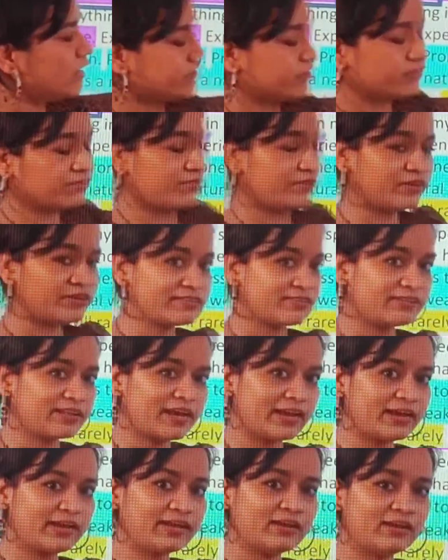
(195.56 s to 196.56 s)
the first
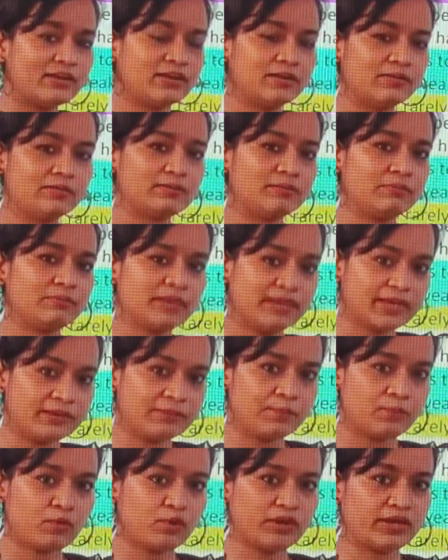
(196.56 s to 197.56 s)
line, the
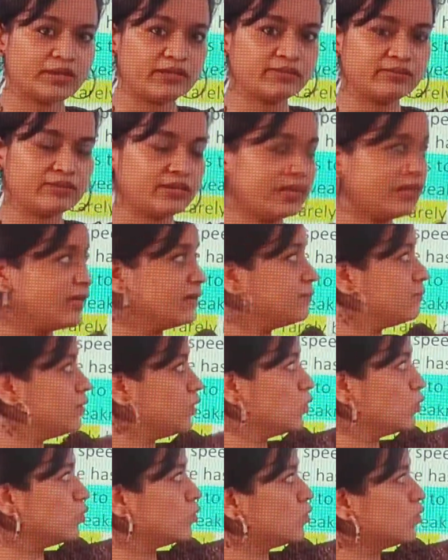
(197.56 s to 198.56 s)
main point in
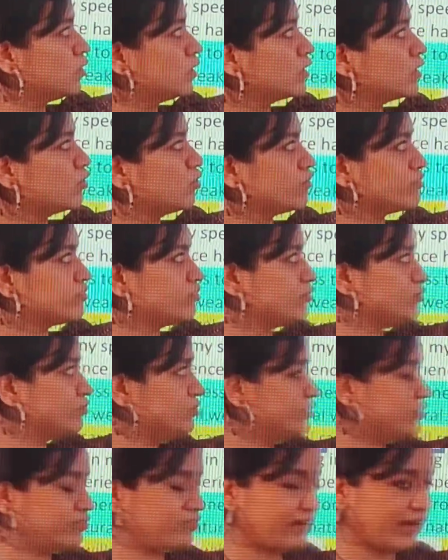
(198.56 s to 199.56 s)
blue,
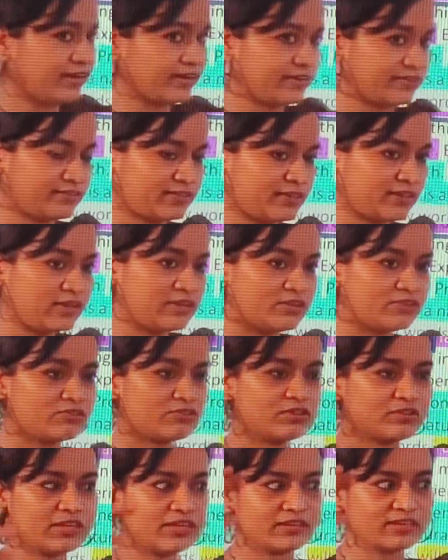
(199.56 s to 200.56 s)
constitutional shyness.
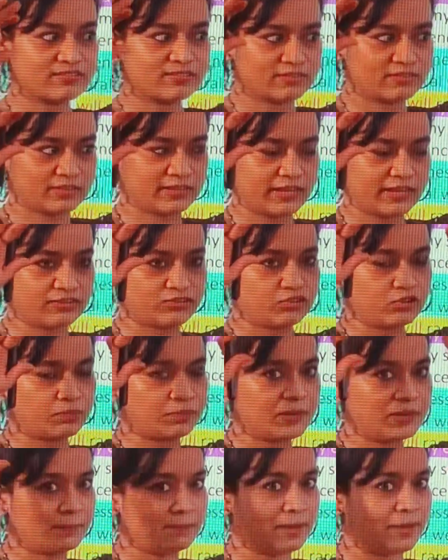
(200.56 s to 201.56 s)
So there should
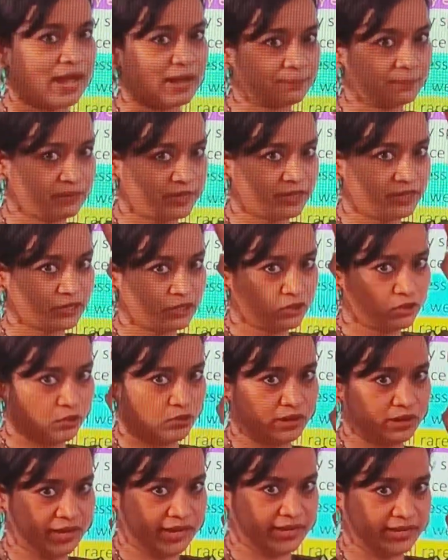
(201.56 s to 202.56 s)
be a map in
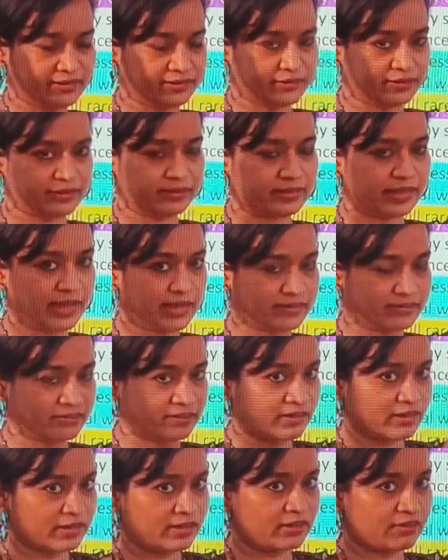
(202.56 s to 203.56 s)
your head that
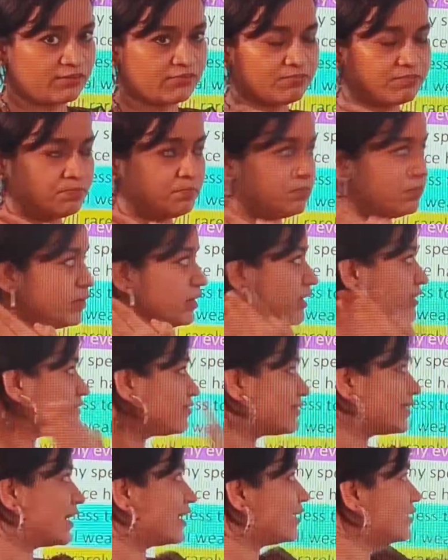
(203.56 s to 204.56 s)
it
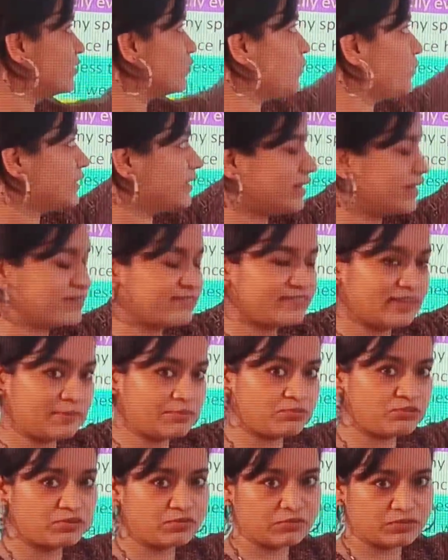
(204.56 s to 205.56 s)
started with an
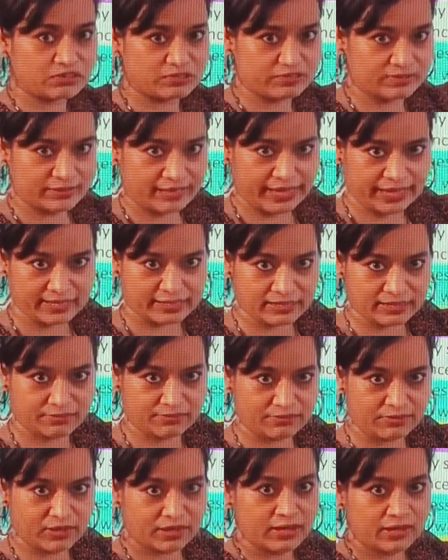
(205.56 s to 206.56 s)
exception, which is negative,
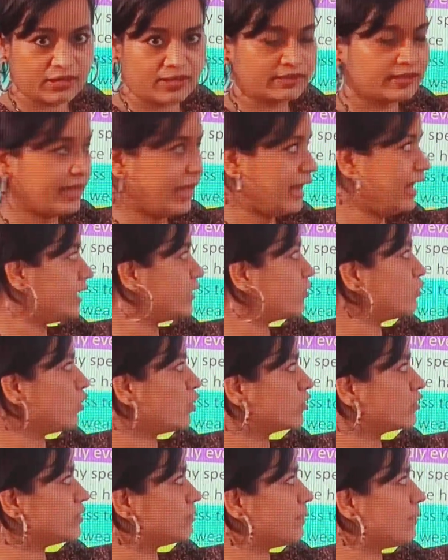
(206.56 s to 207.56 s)
then
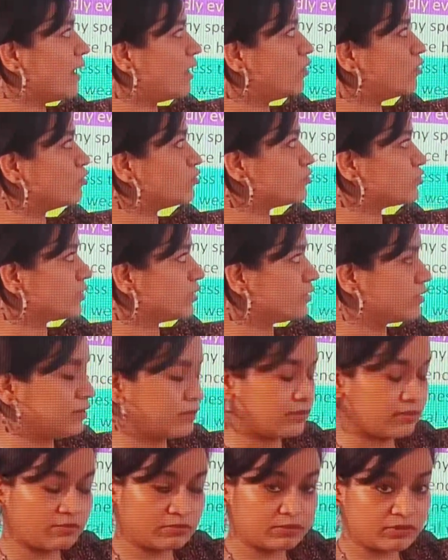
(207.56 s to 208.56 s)
talked about
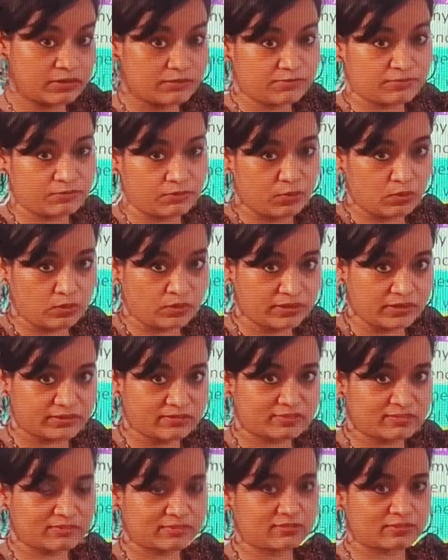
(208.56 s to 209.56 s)
the
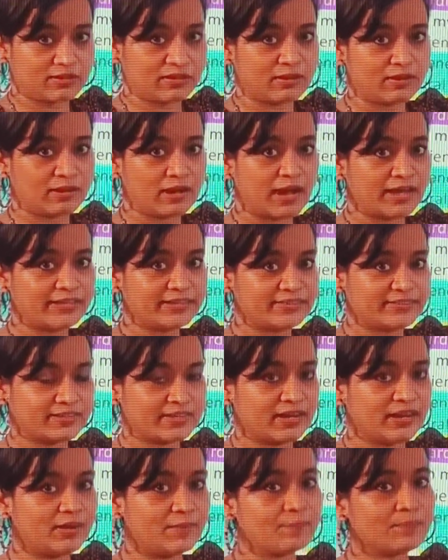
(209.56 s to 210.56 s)
focus
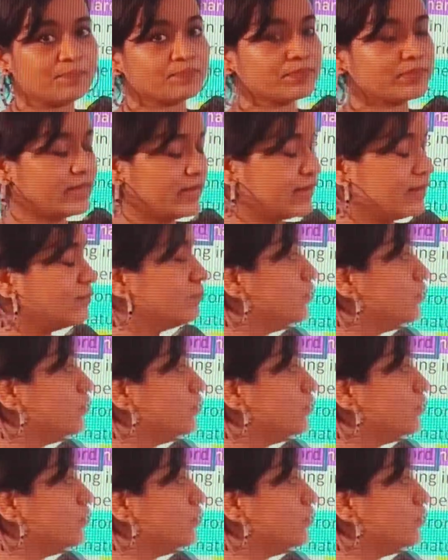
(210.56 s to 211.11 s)
idea in